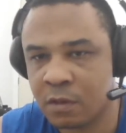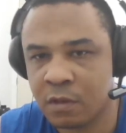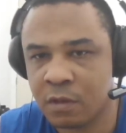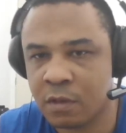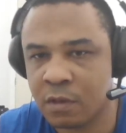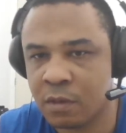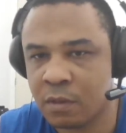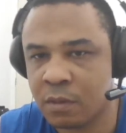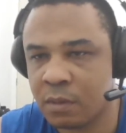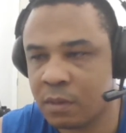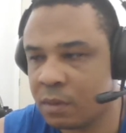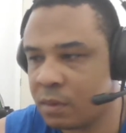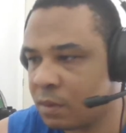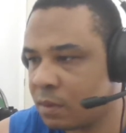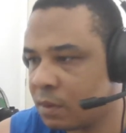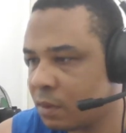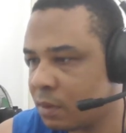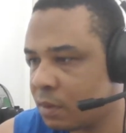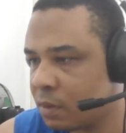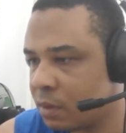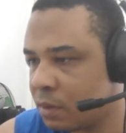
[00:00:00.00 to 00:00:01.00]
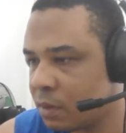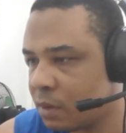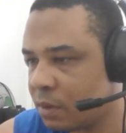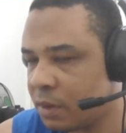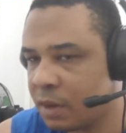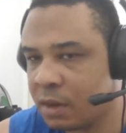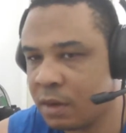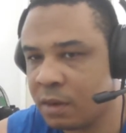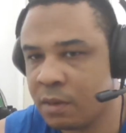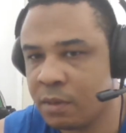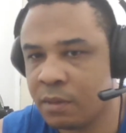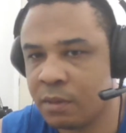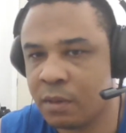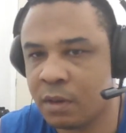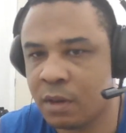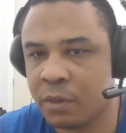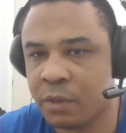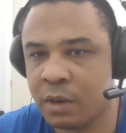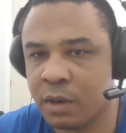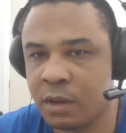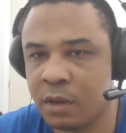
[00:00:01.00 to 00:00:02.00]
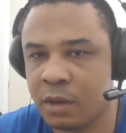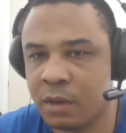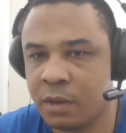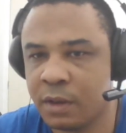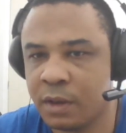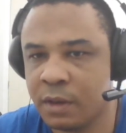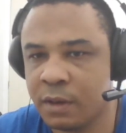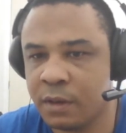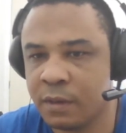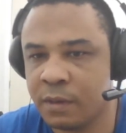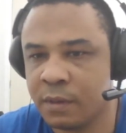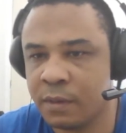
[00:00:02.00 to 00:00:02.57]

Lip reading: so go here. Now we're gonna go here.